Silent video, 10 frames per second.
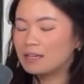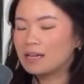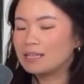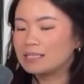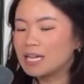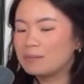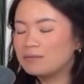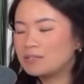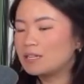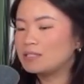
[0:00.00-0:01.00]
And I
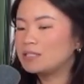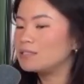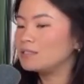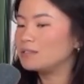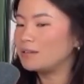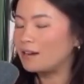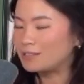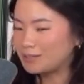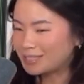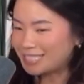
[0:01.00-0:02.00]
moved on to
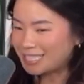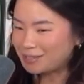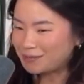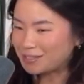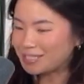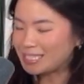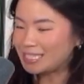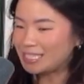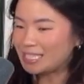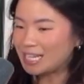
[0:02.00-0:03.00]
Arizona State University.